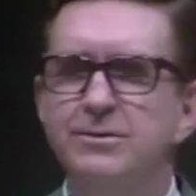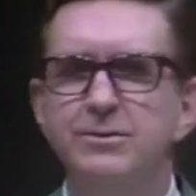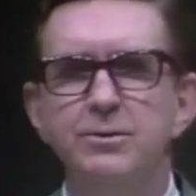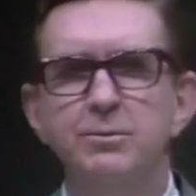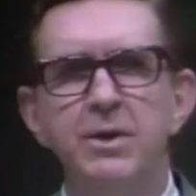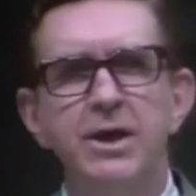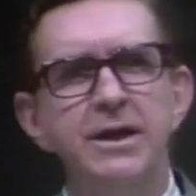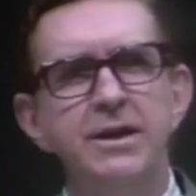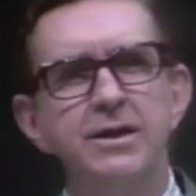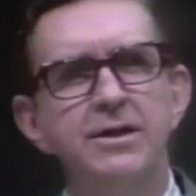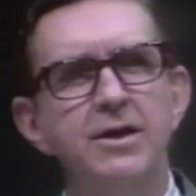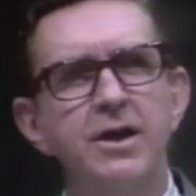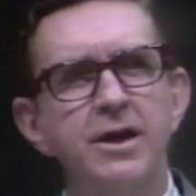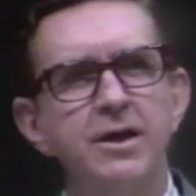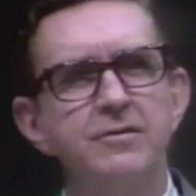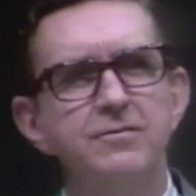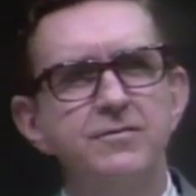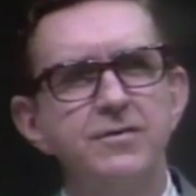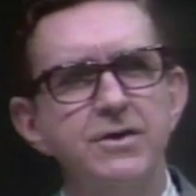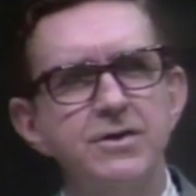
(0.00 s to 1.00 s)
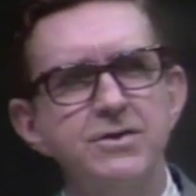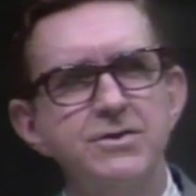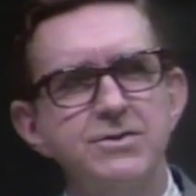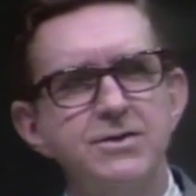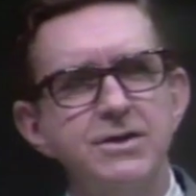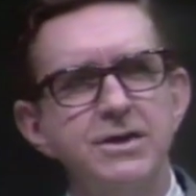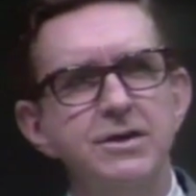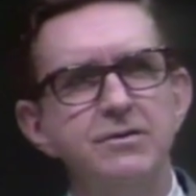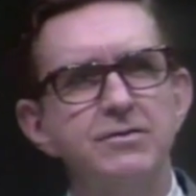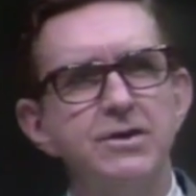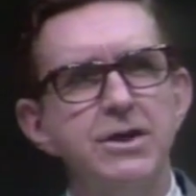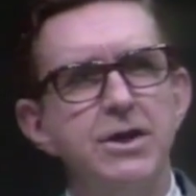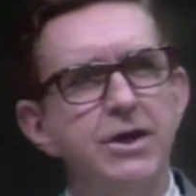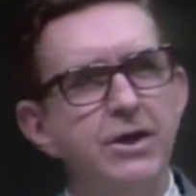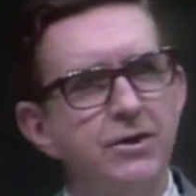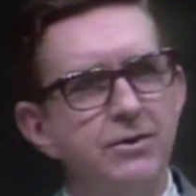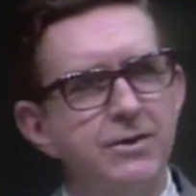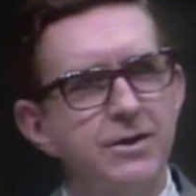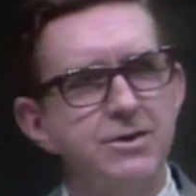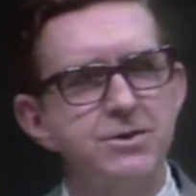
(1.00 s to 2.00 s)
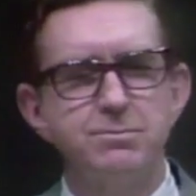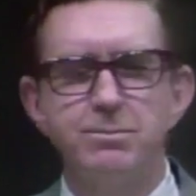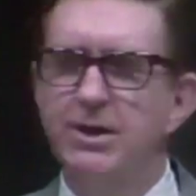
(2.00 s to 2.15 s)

whom I did not at first even notice,